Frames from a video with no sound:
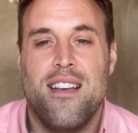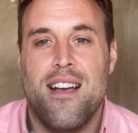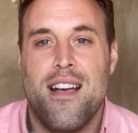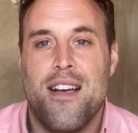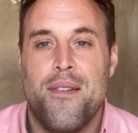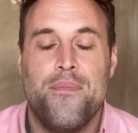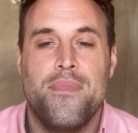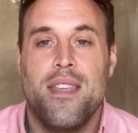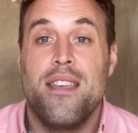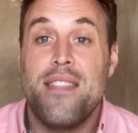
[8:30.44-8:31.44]

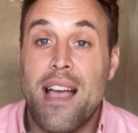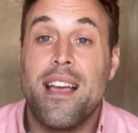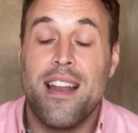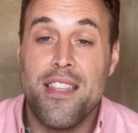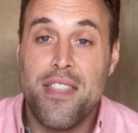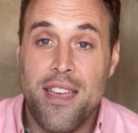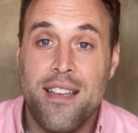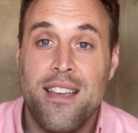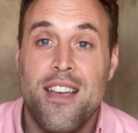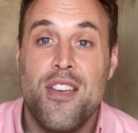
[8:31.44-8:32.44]
that kind of
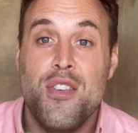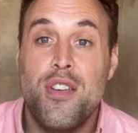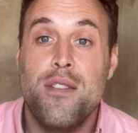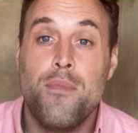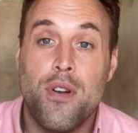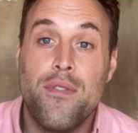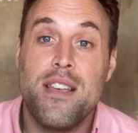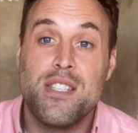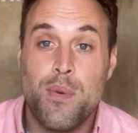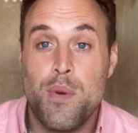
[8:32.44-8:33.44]
thing. You can motivate
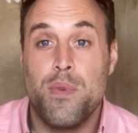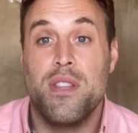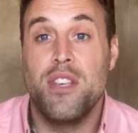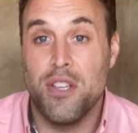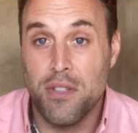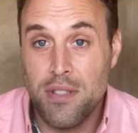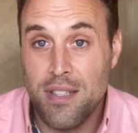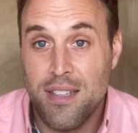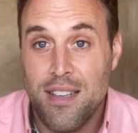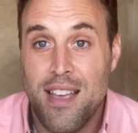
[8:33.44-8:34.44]
someone with
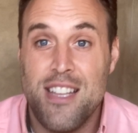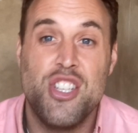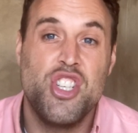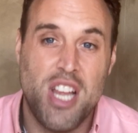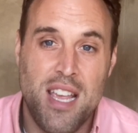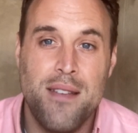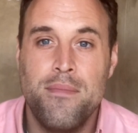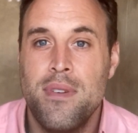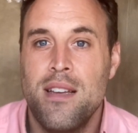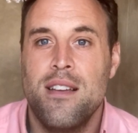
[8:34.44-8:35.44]
guilt and
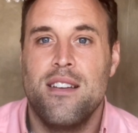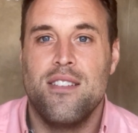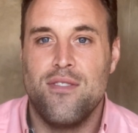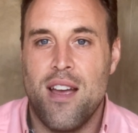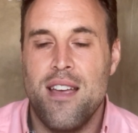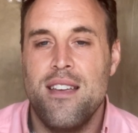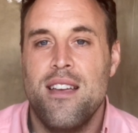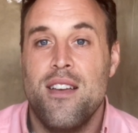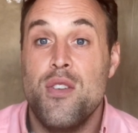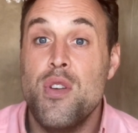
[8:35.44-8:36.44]
shame, right?
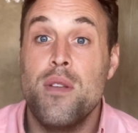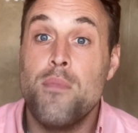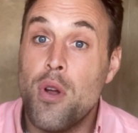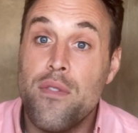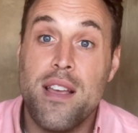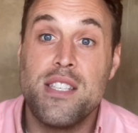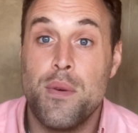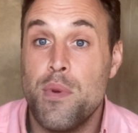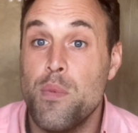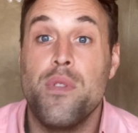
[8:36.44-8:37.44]
You can motivate
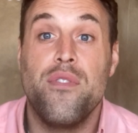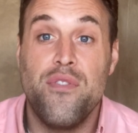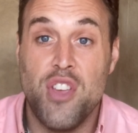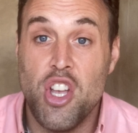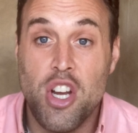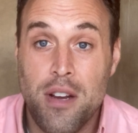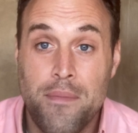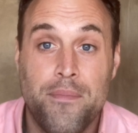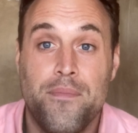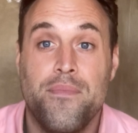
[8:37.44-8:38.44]
someone with fear,
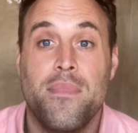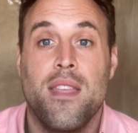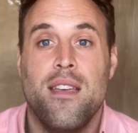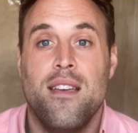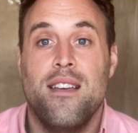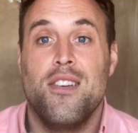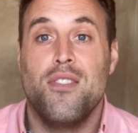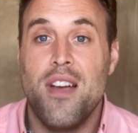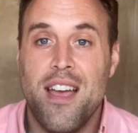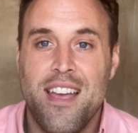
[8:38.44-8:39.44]

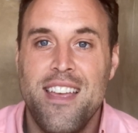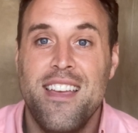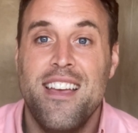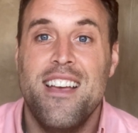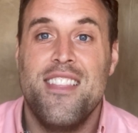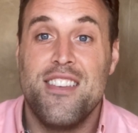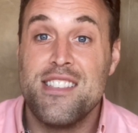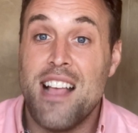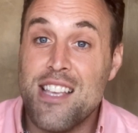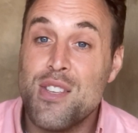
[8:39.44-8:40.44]
right?
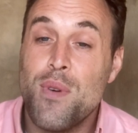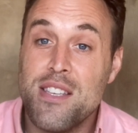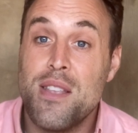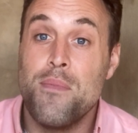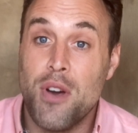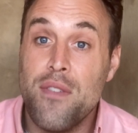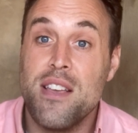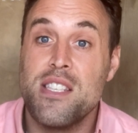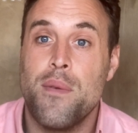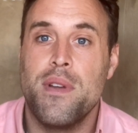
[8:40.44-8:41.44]
There's lots of ways to
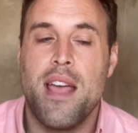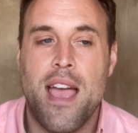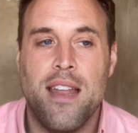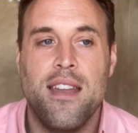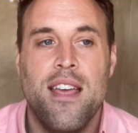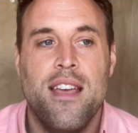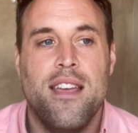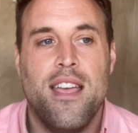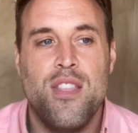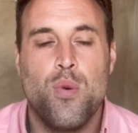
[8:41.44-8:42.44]
motivate someone, and
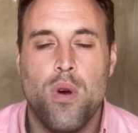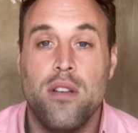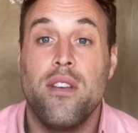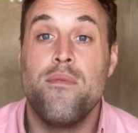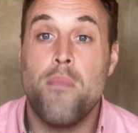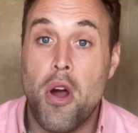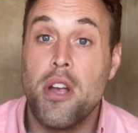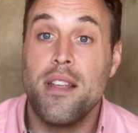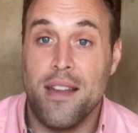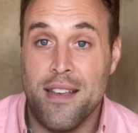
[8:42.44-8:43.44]
in the world of
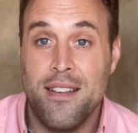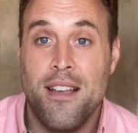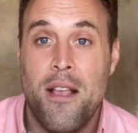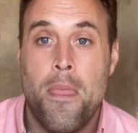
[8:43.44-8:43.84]
marketing,